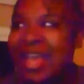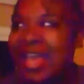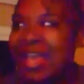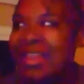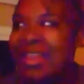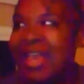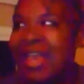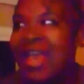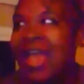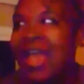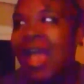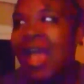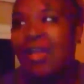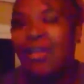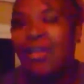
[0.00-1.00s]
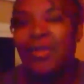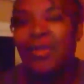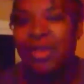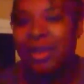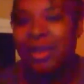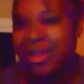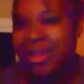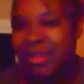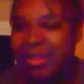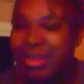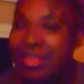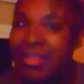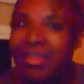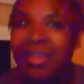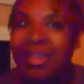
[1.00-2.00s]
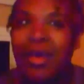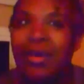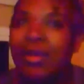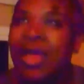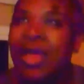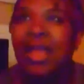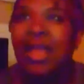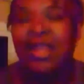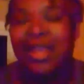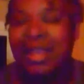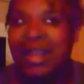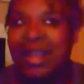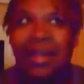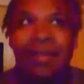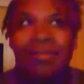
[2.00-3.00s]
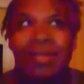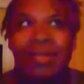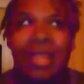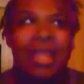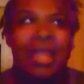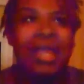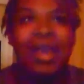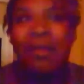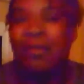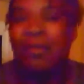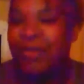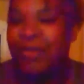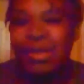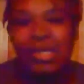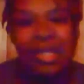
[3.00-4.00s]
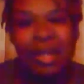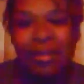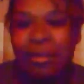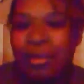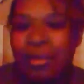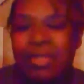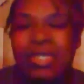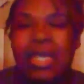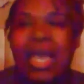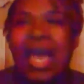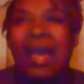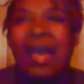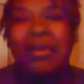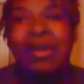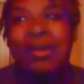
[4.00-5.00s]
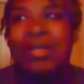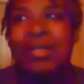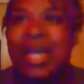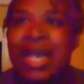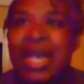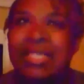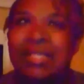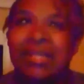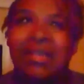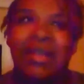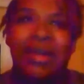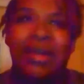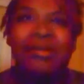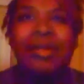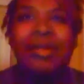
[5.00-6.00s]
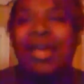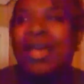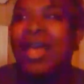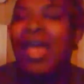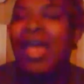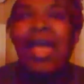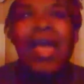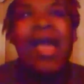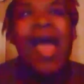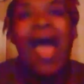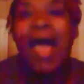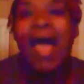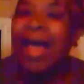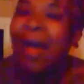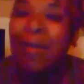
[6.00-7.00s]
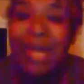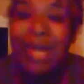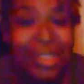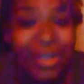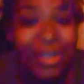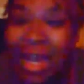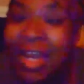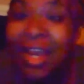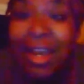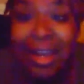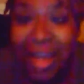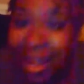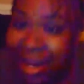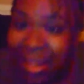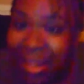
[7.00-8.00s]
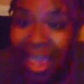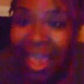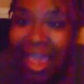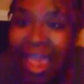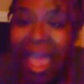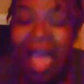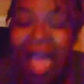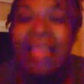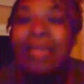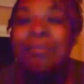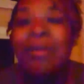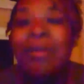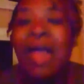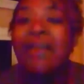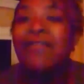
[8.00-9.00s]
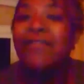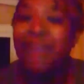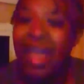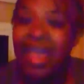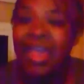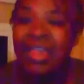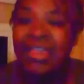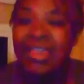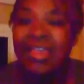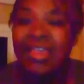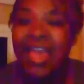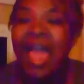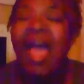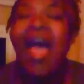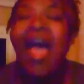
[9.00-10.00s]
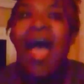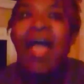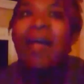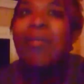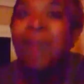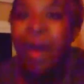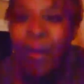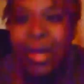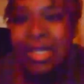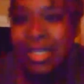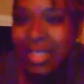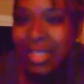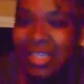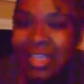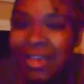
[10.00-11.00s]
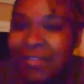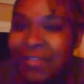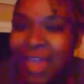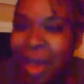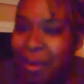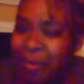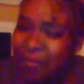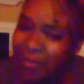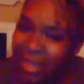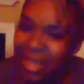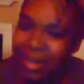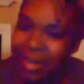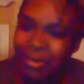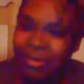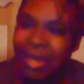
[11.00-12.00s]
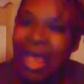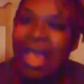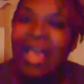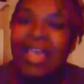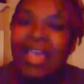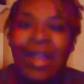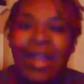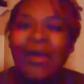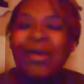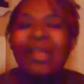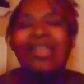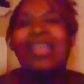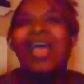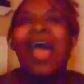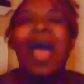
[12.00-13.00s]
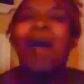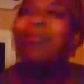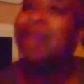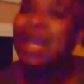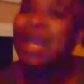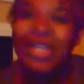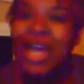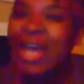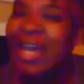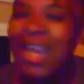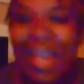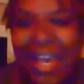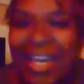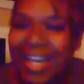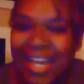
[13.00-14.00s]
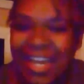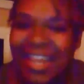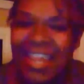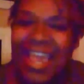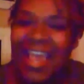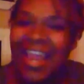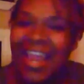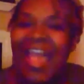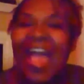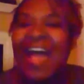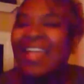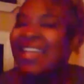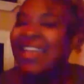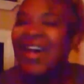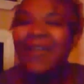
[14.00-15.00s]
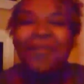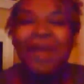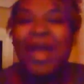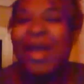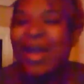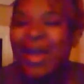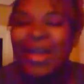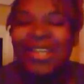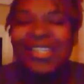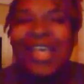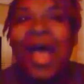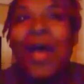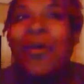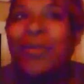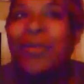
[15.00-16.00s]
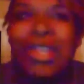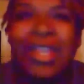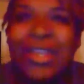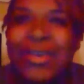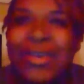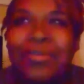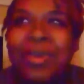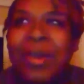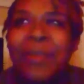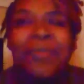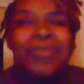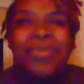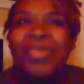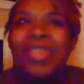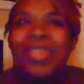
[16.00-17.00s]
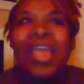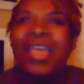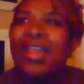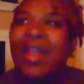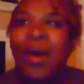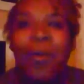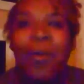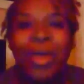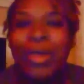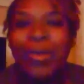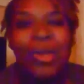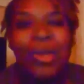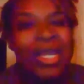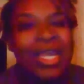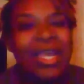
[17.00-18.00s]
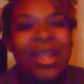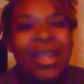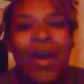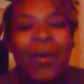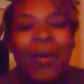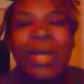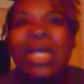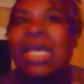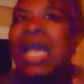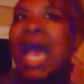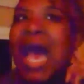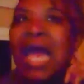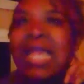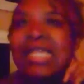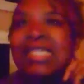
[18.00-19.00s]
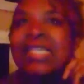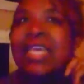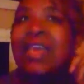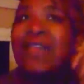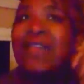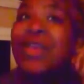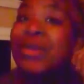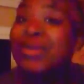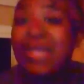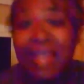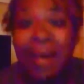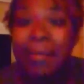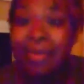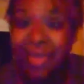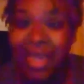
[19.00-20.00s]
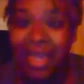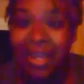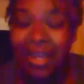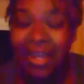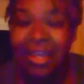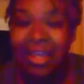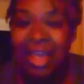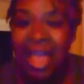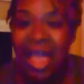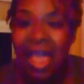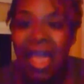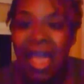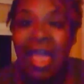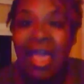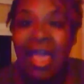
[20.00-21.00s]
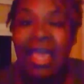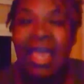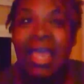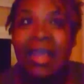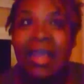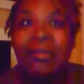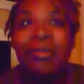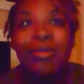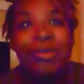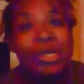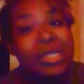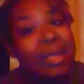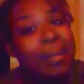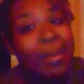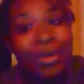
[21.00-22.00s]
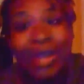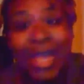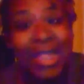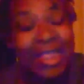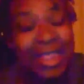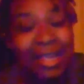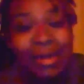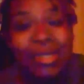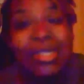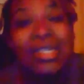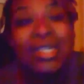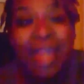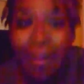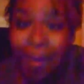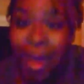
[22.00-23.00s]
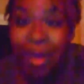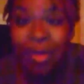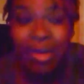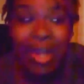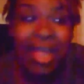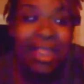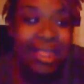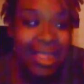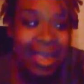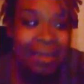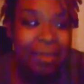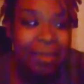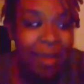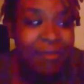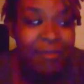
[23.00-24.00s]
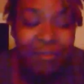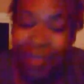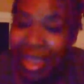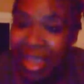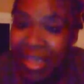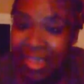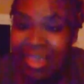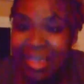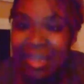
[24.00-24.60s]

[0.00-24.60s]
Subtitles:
that you know, looking it up and looking at reviews and look what people saying. I don't know, Jazz. You know, I wasn't trying to hear none of that. By faith, I am going to the sunflower field. You know, I'm not trying to hear of that. Like, I love my girls, I really do. But you know, when God has given you something, and you step out on that thing by faith,